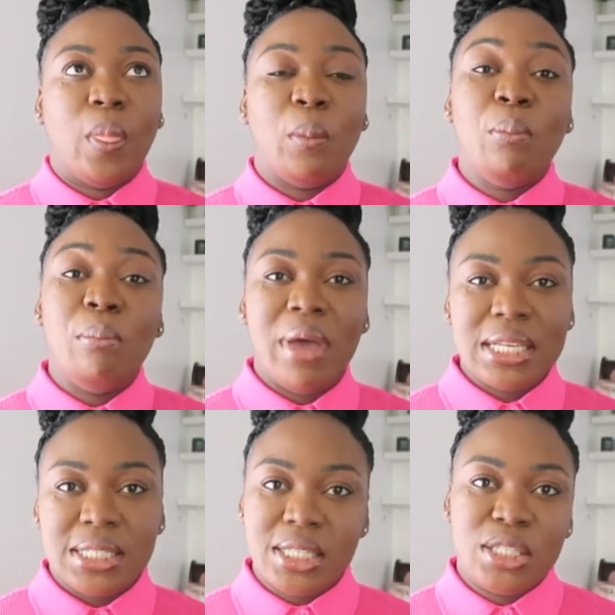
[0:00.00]

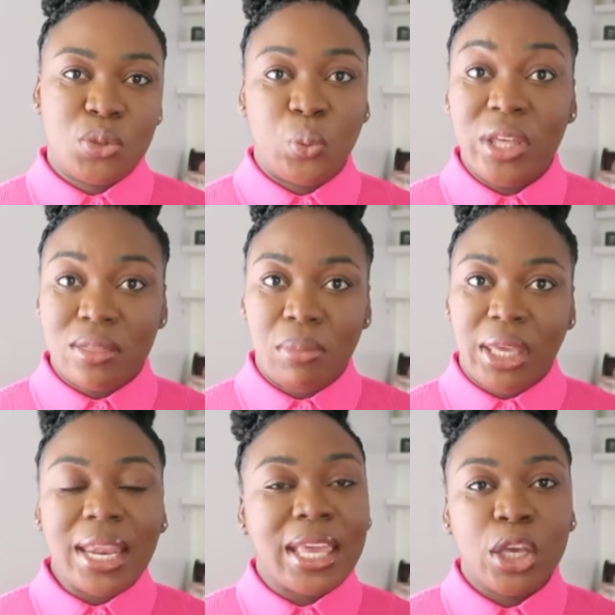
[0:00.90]
messes with
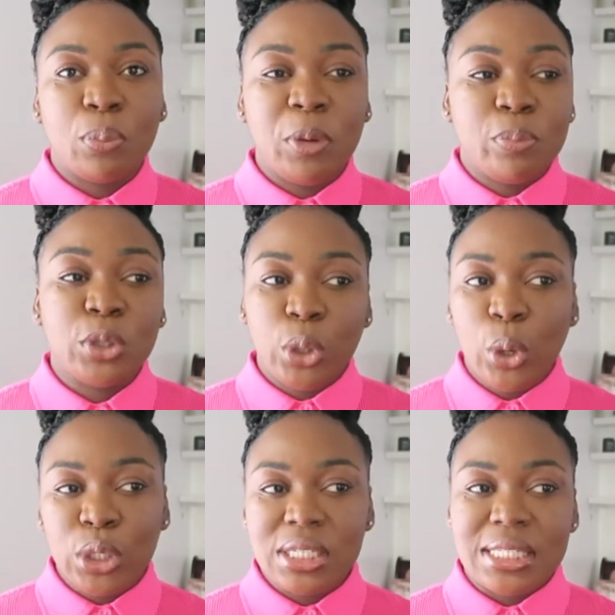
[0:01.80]
me. Like, people don't
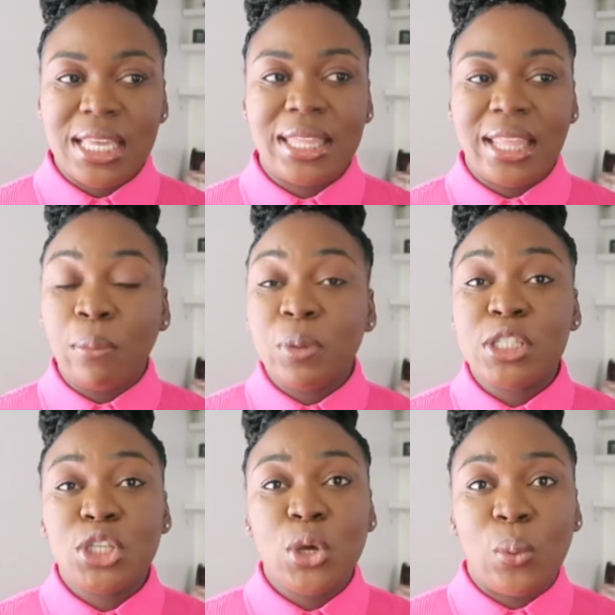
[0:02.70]
understand that
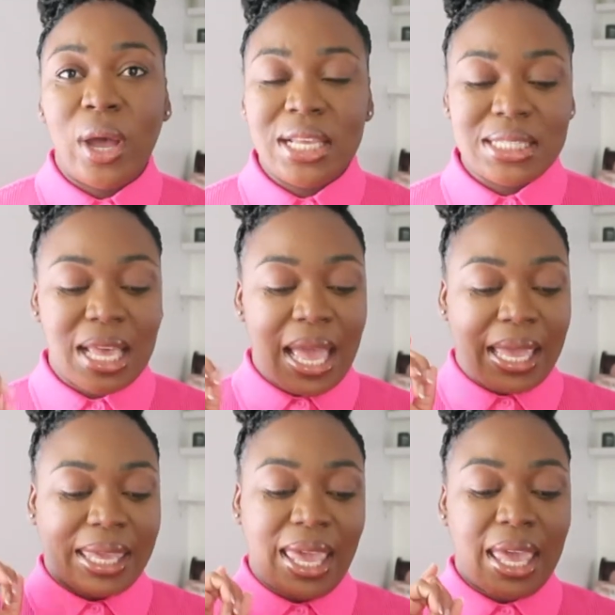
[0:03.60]
PCOS
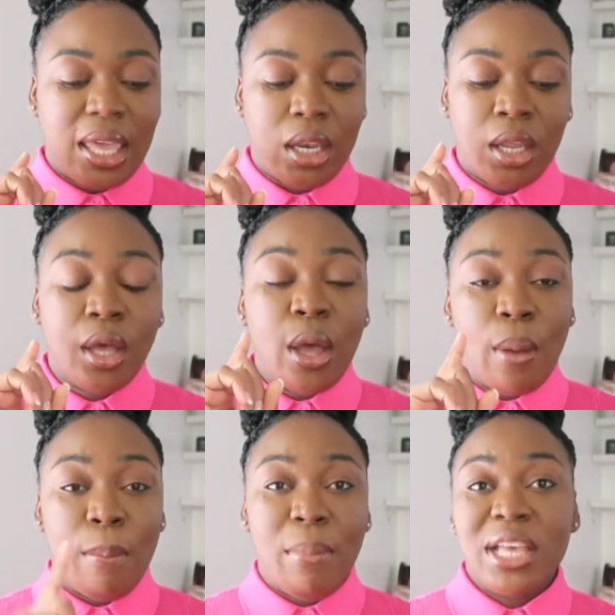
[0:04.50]
can
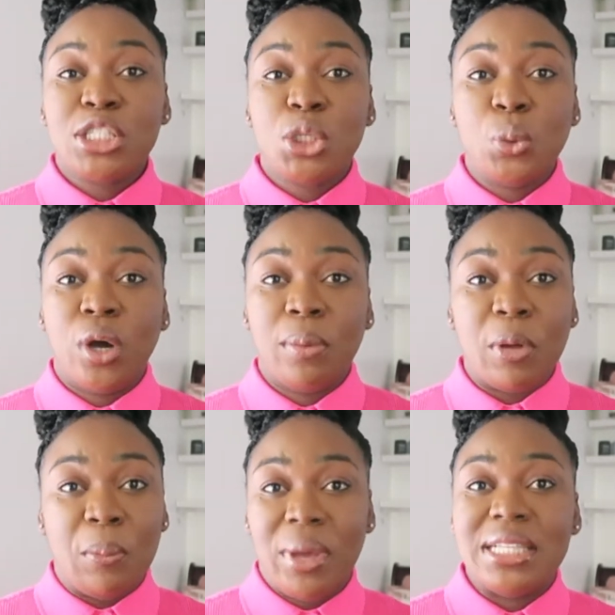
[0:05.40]
mess you
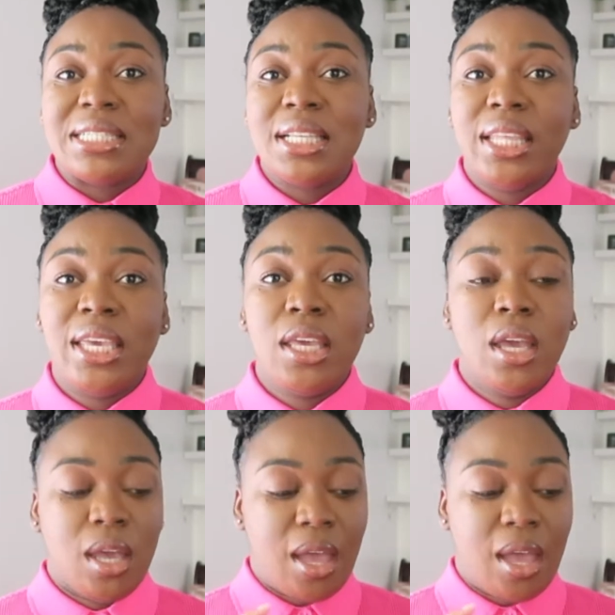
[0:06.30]
up mentally